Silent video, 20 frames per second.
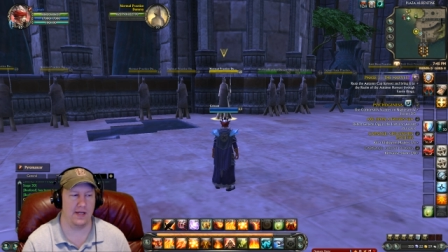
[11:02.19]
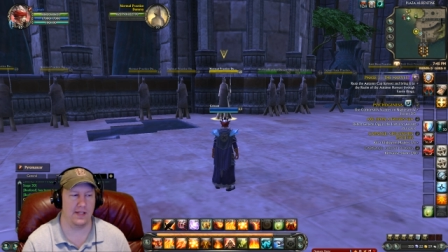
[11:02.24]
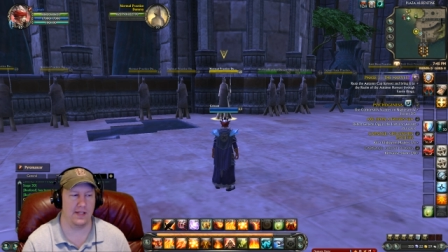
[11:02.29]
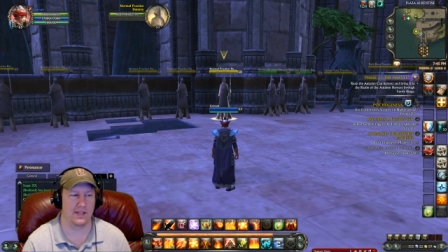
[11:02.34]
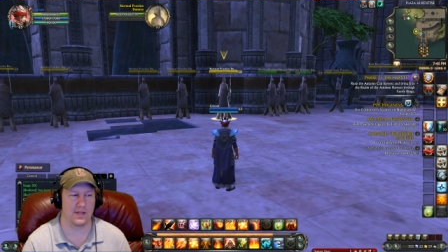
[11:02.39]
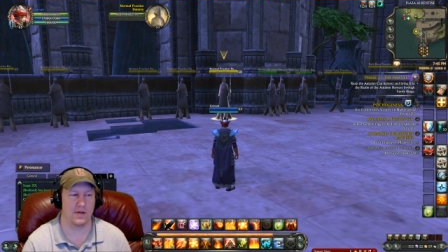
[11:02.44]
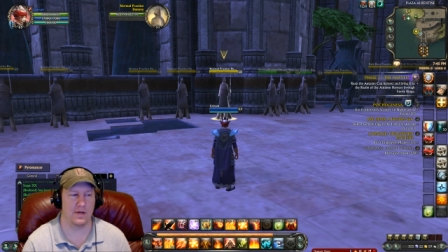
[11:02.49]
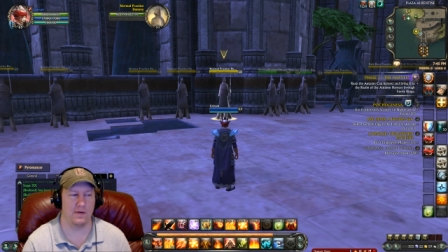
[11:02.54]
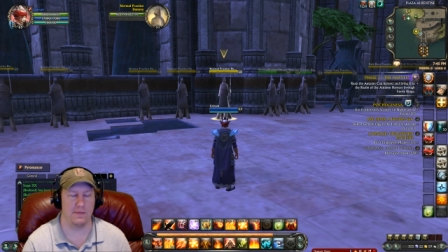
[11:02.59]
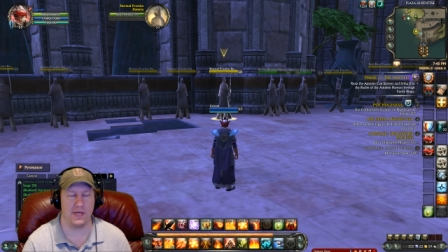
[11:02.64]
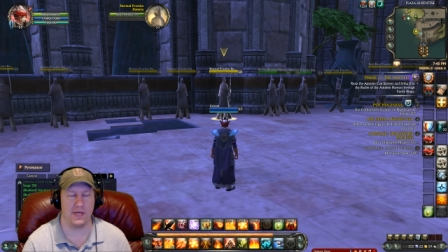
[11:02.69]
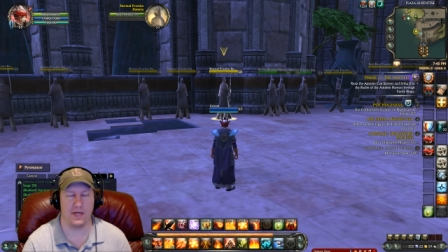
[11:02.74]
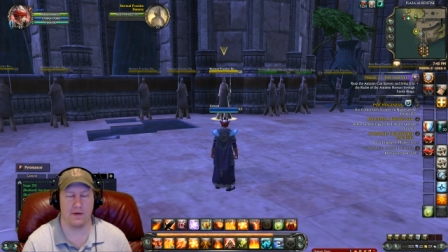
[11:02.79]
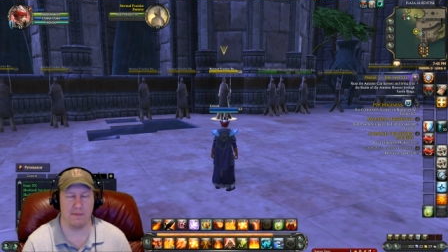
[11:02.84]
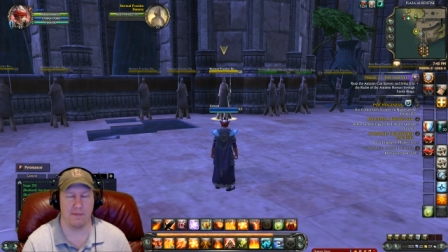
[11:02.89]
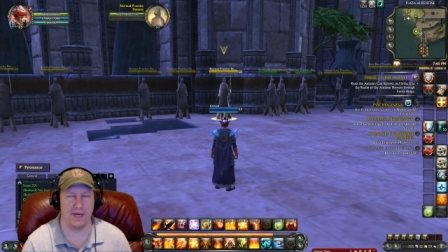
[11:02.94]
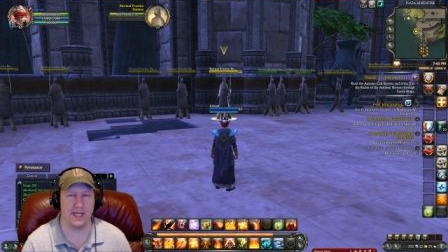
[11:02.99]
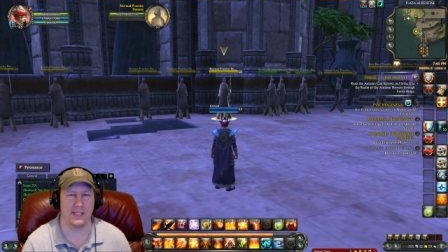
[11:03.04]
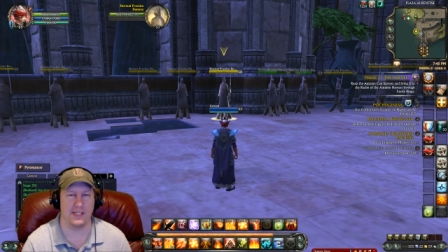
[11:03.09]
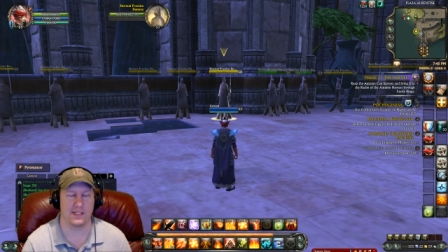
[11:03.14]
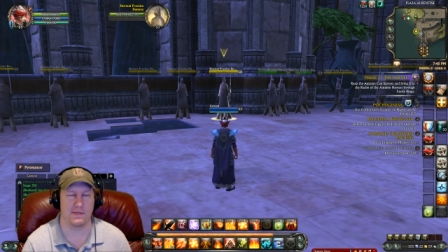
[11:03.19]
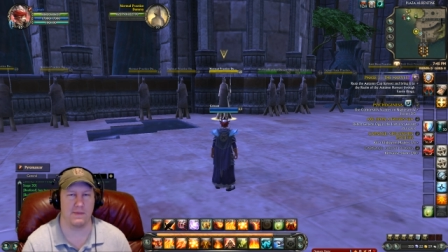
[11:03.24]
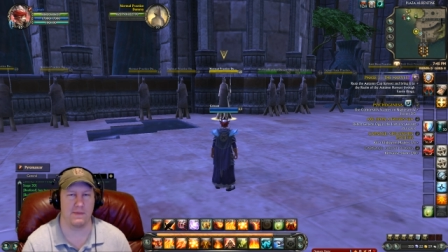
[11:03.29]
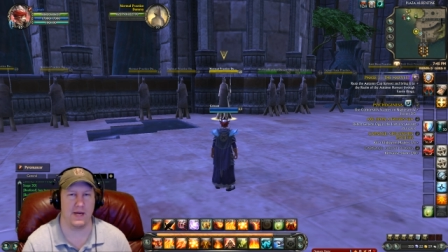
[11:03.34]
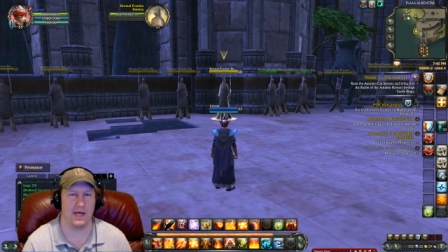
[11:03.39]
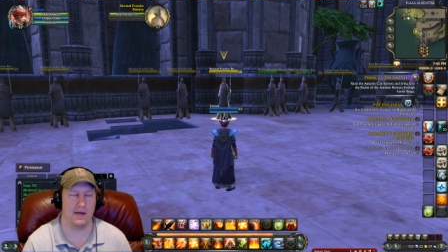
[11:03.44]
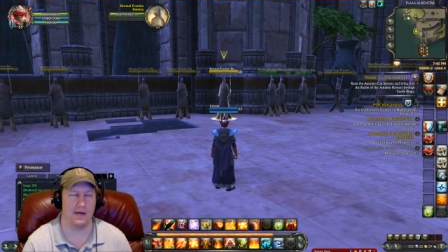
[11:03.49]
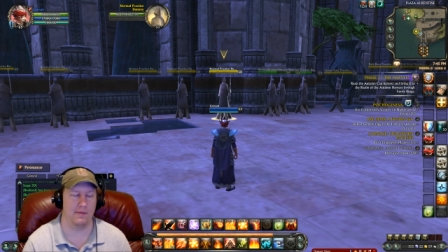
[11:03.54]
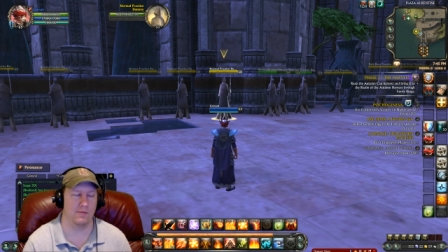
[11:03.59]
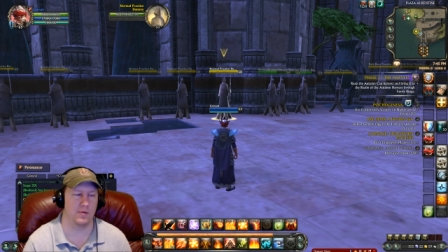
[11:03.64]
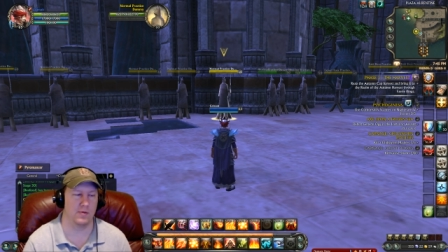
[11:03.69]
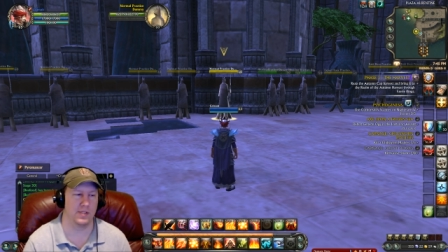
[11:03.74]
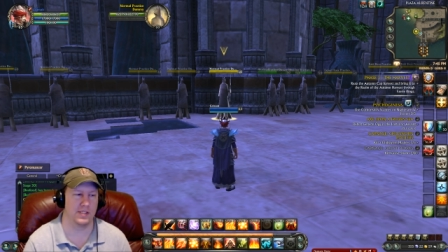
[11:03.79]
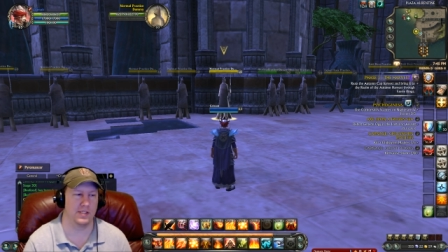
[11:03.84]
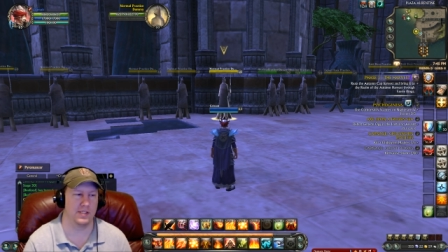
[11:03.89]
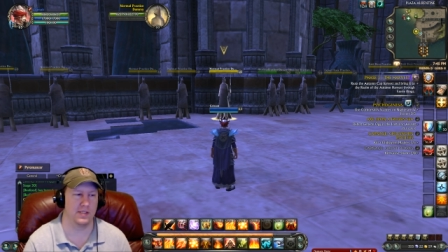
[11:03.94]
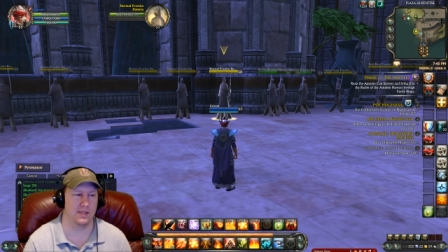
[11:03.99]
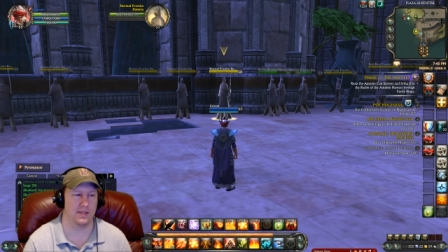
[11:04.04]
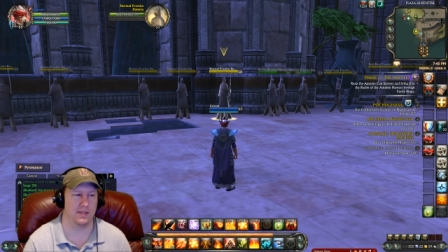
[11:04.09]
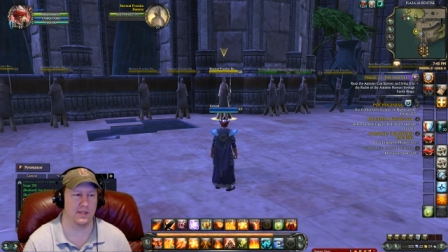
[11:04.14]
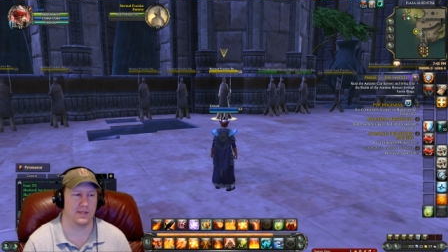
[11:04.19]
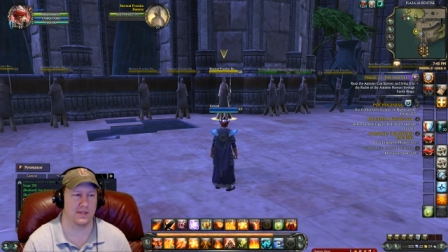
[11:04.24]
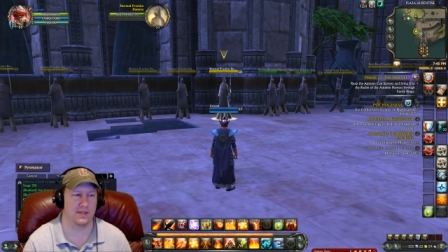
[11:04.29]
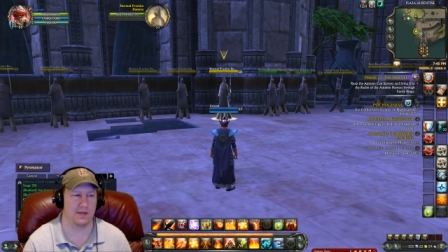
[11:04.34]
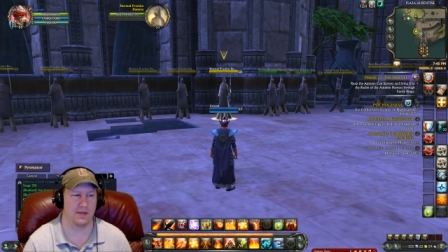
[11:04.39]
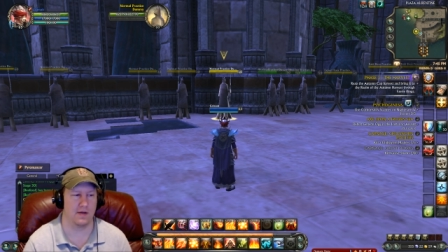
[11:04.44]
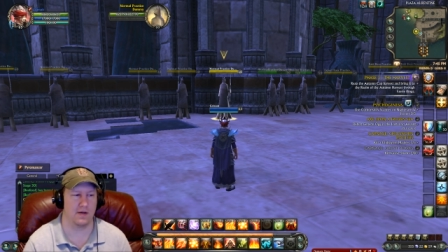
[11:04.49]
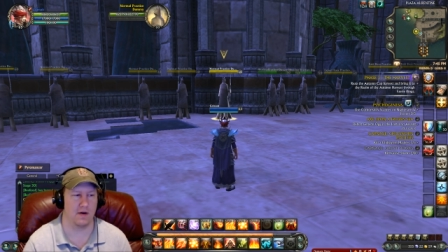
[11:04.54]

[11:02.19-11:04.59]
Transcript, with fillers: it's going to be your main spam, which is